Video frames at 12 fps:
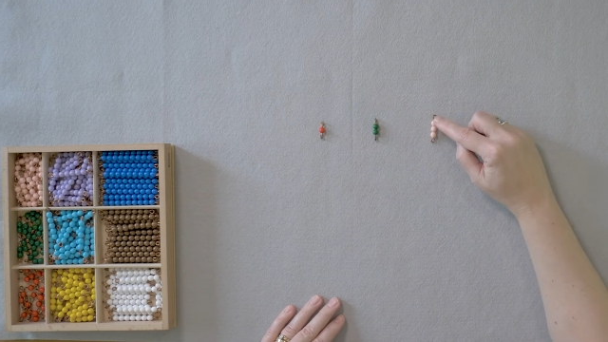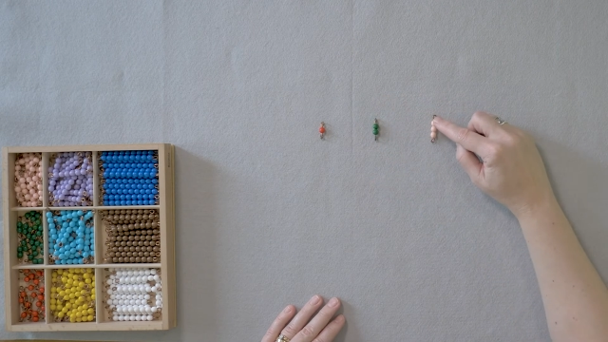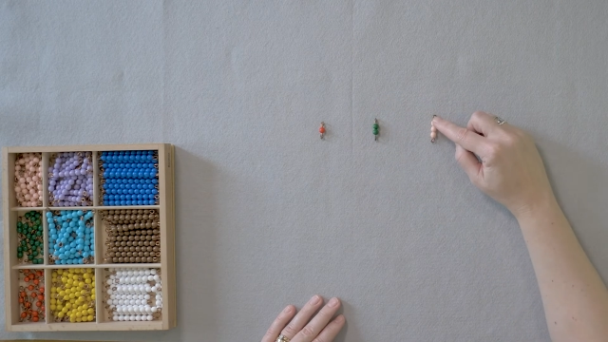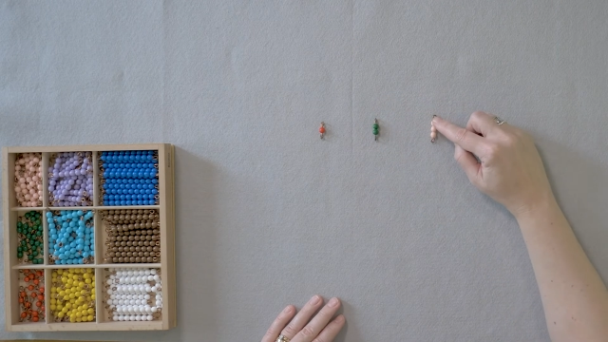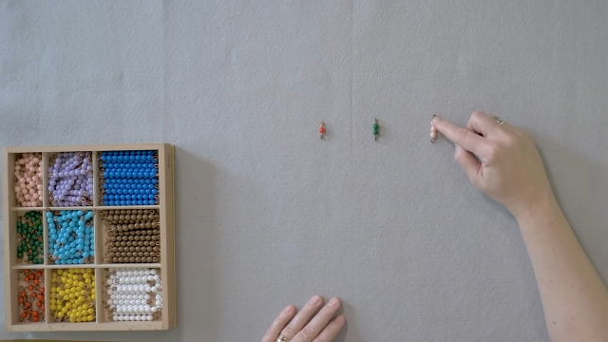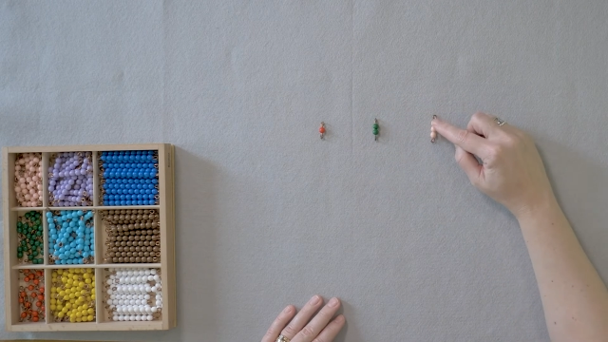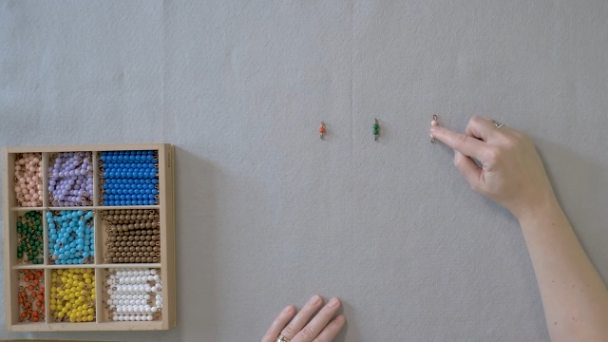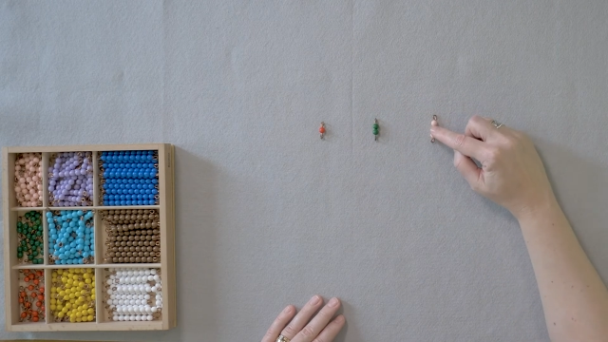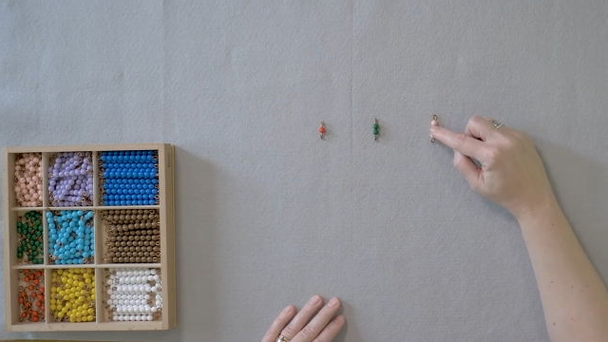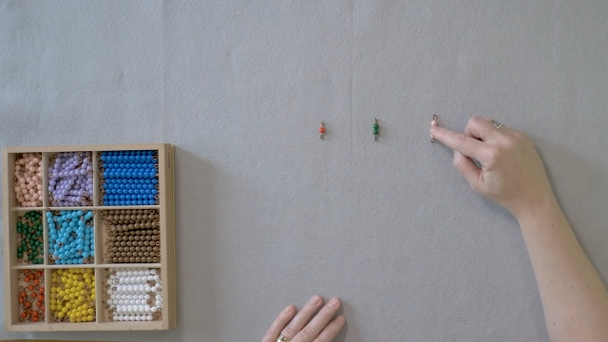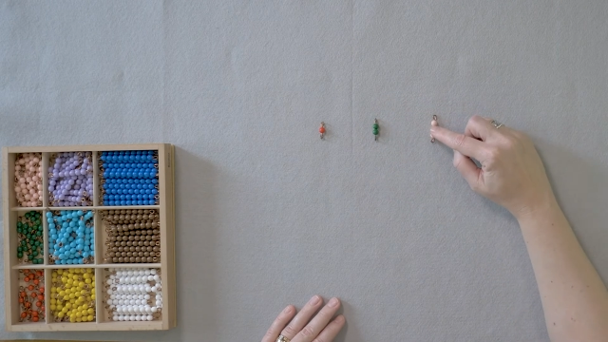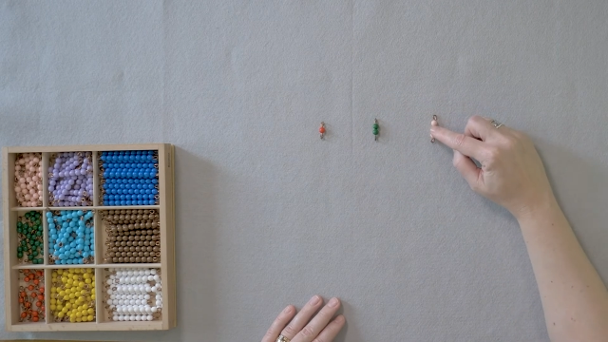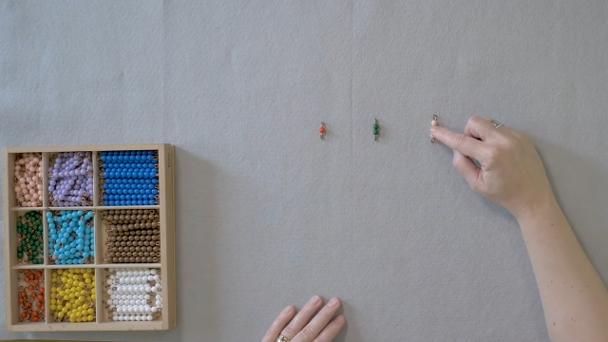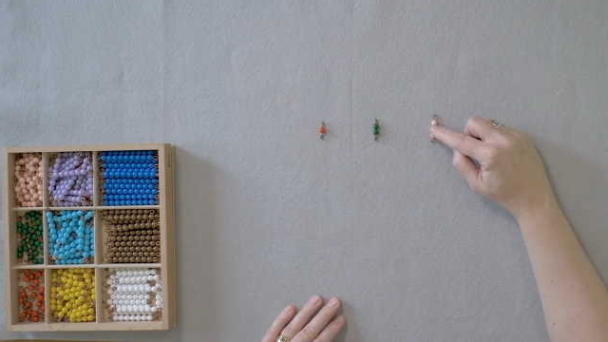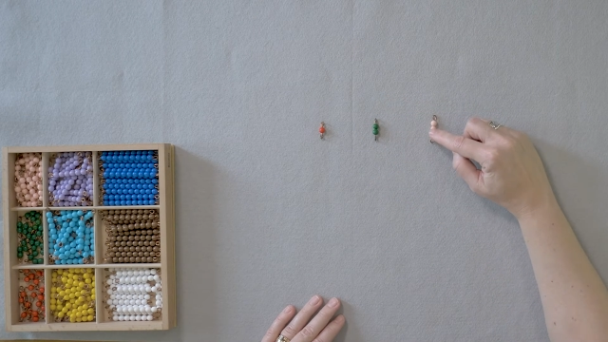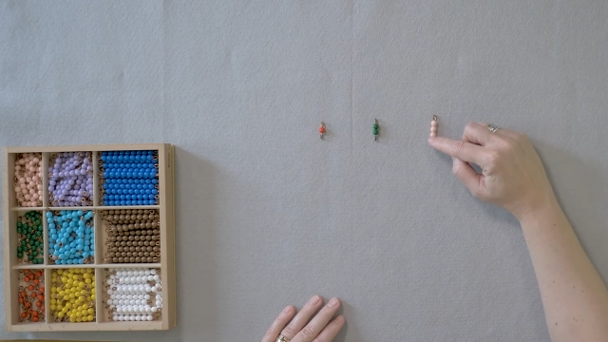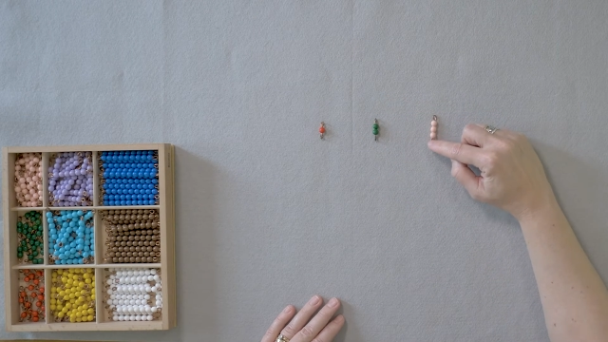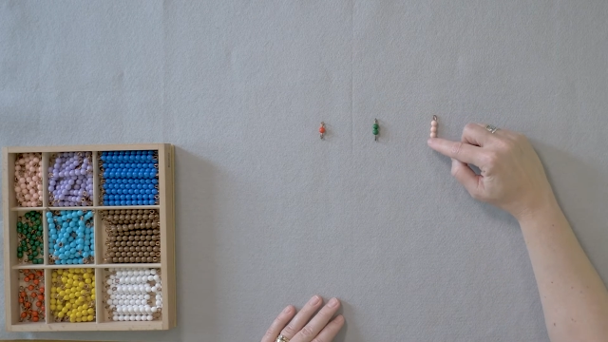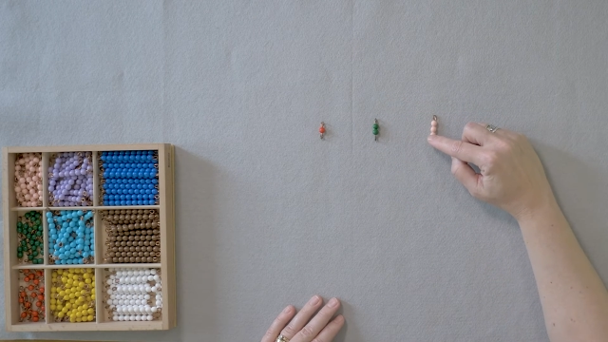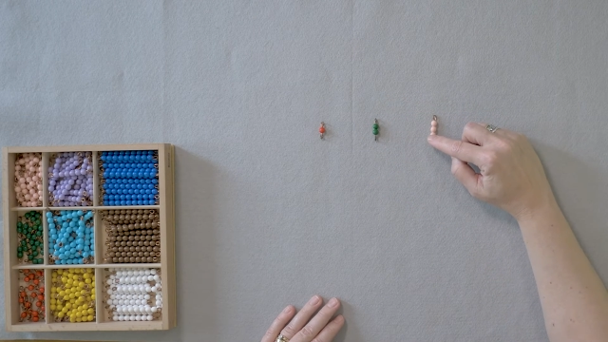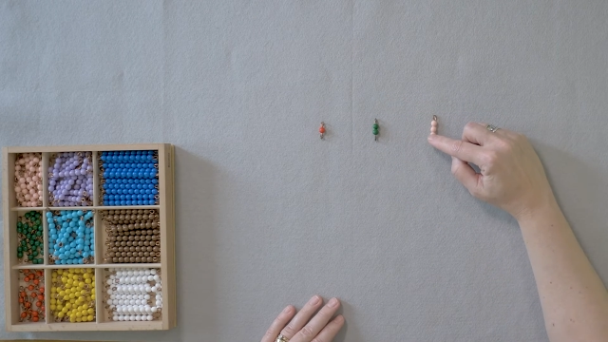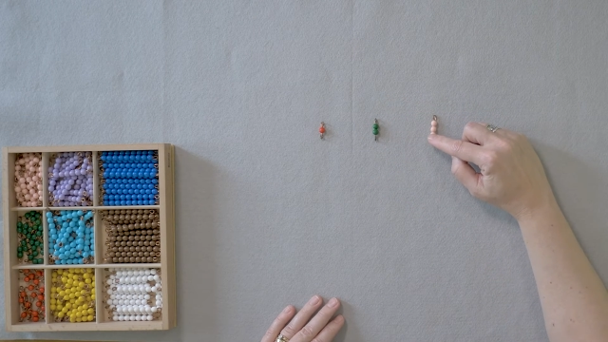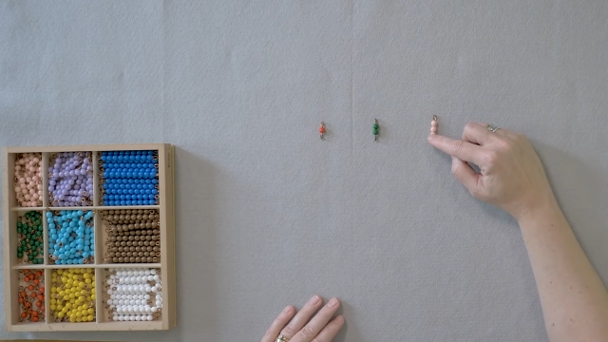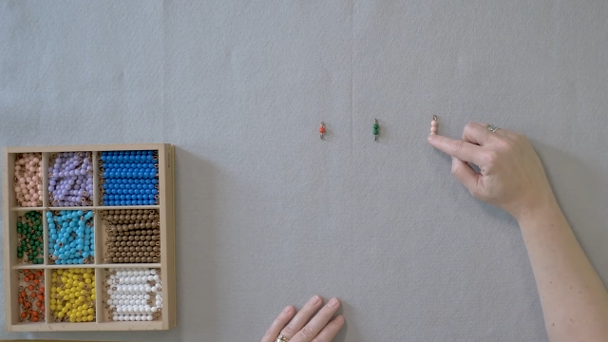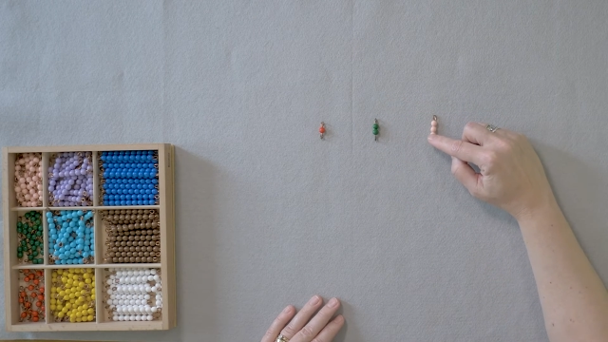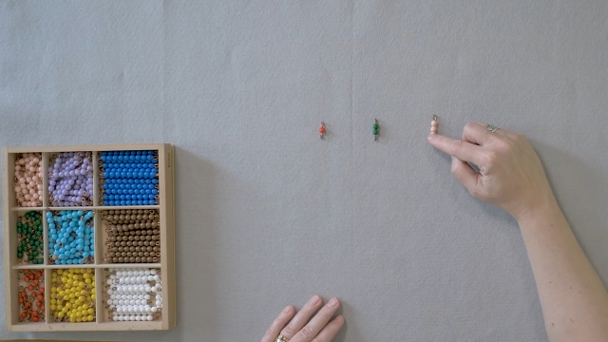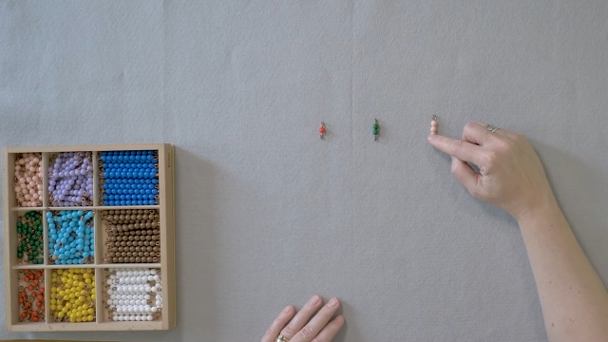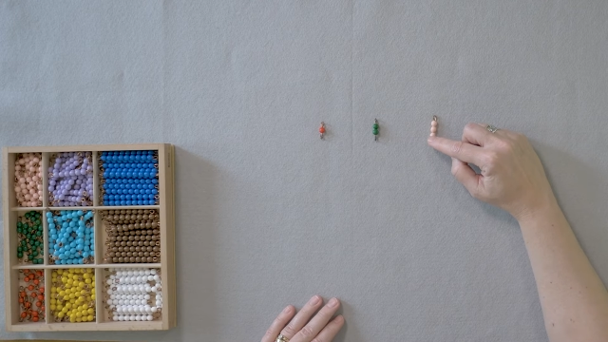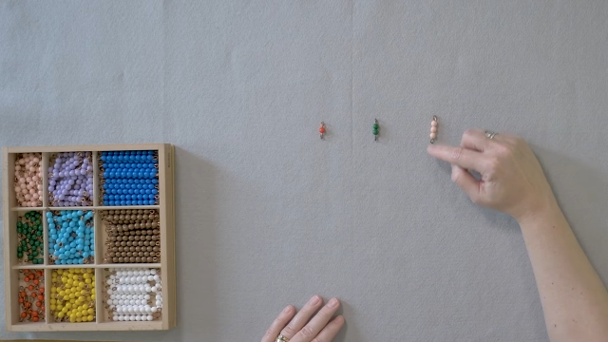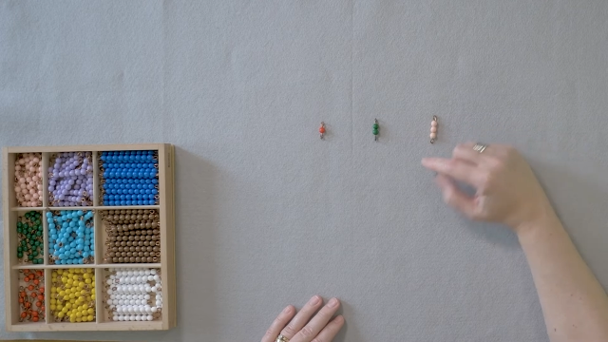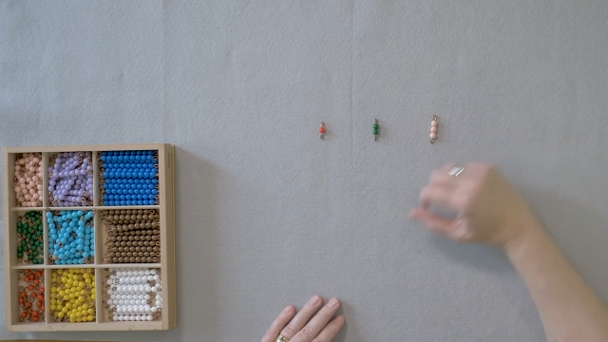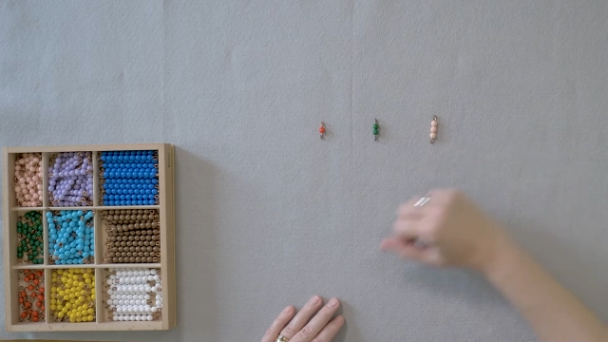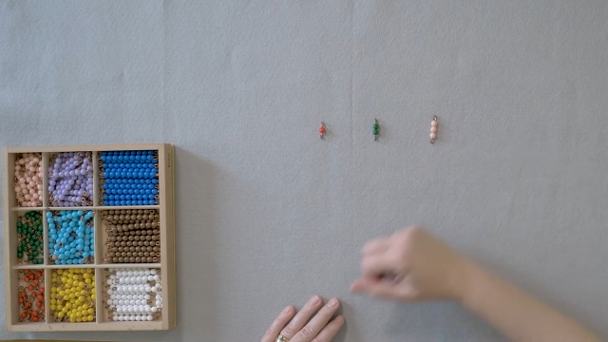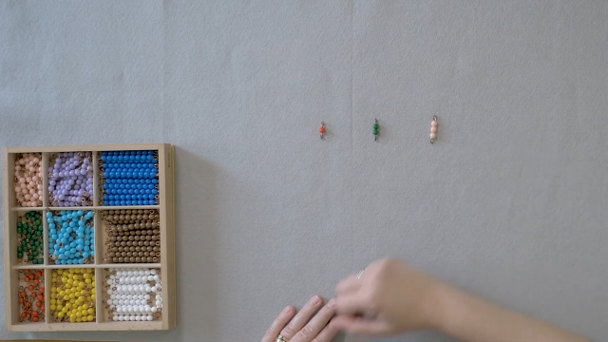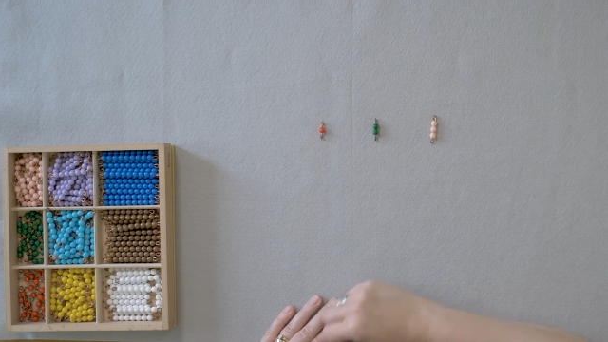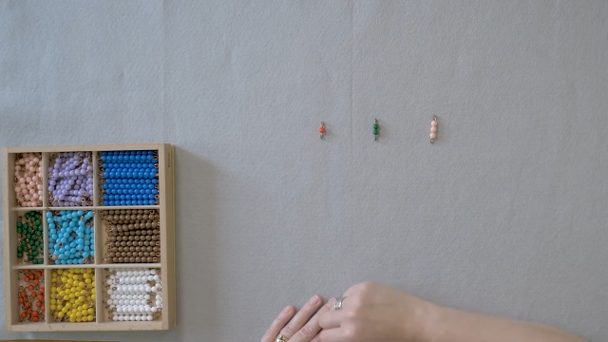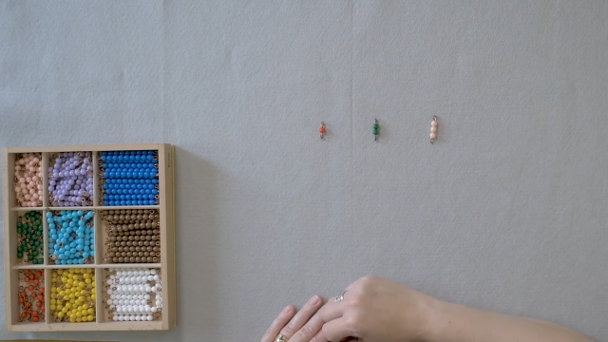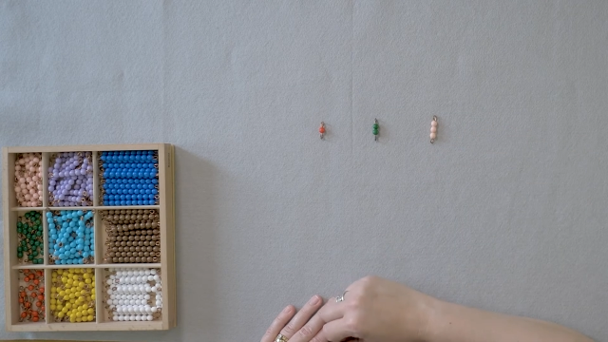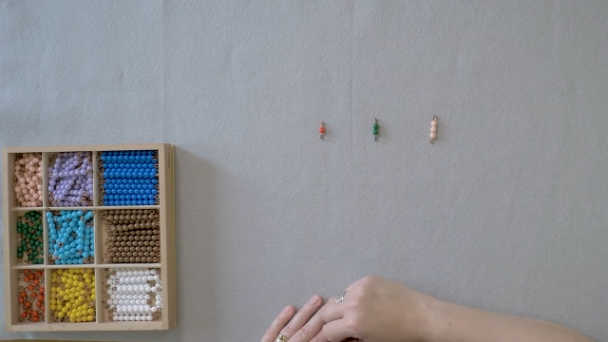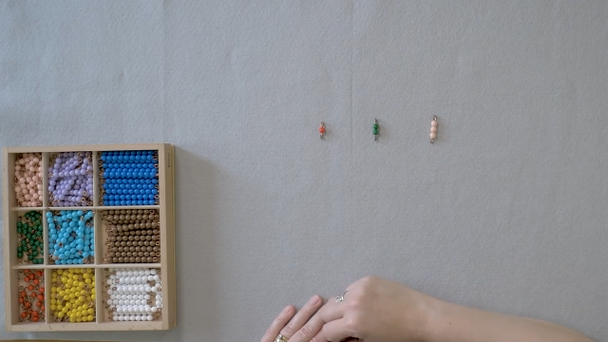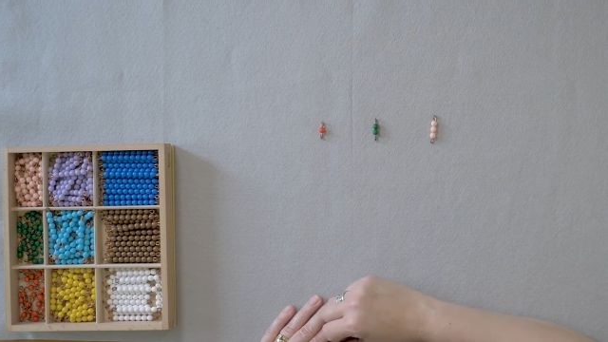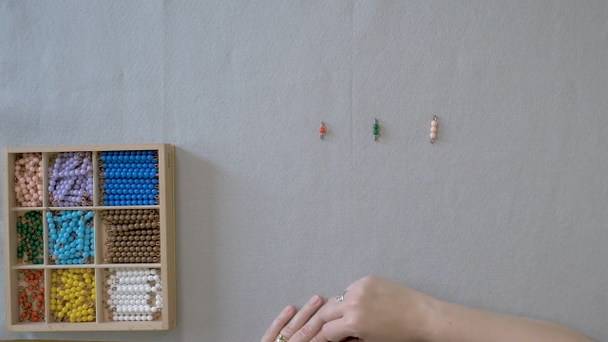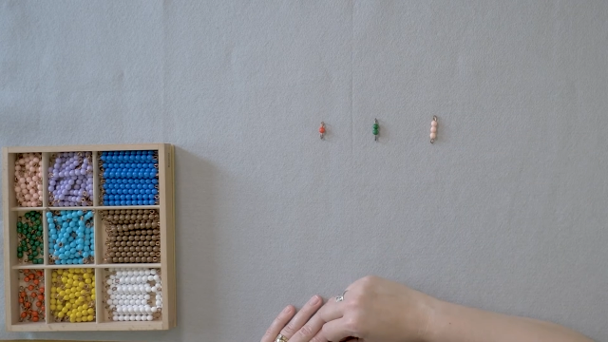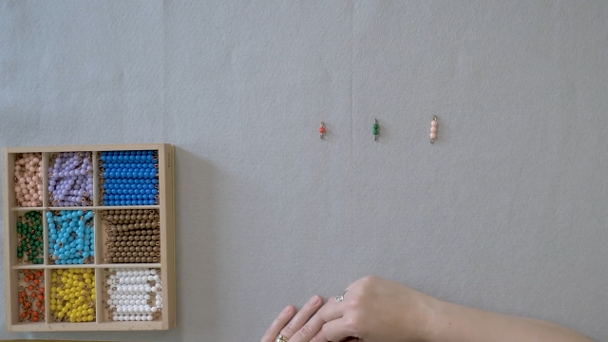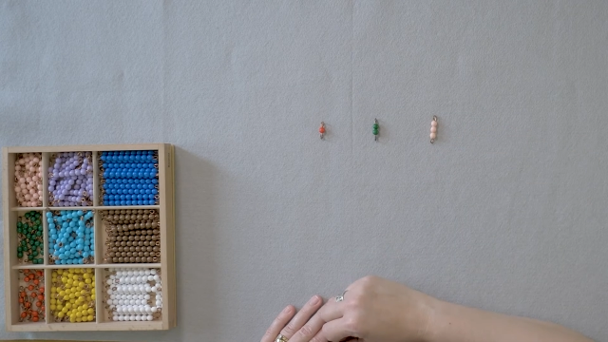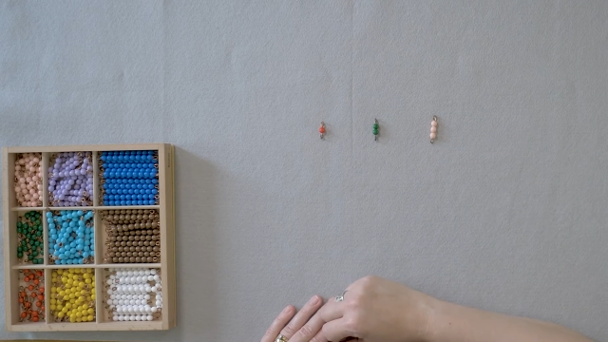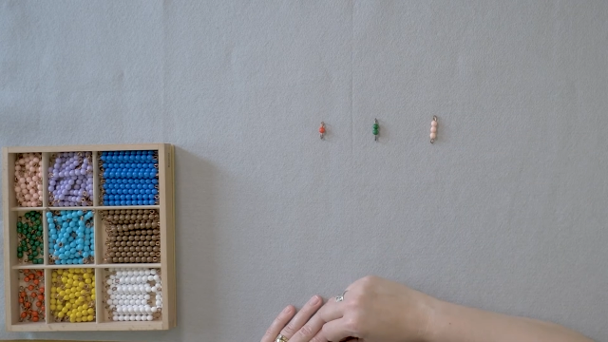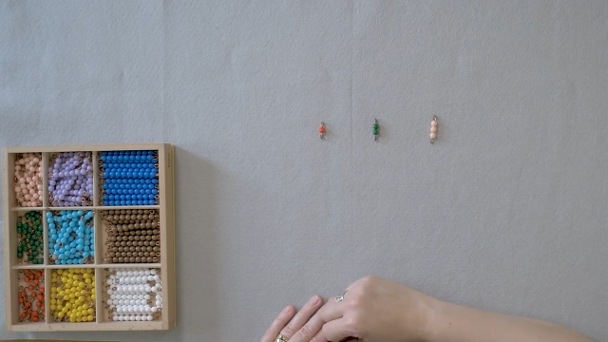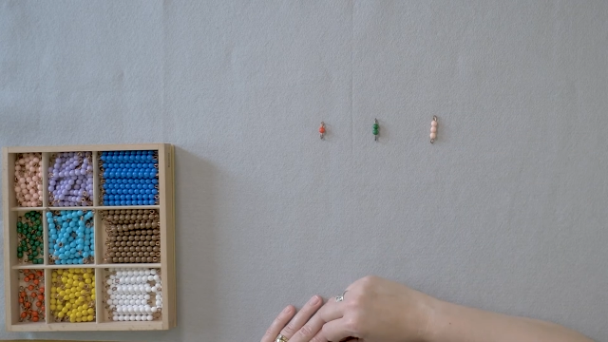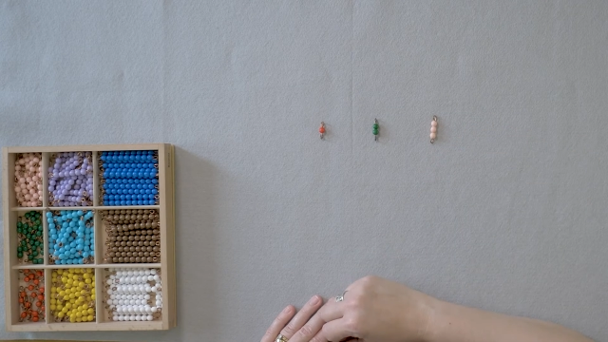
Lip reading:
Nobody's mouth can be seen.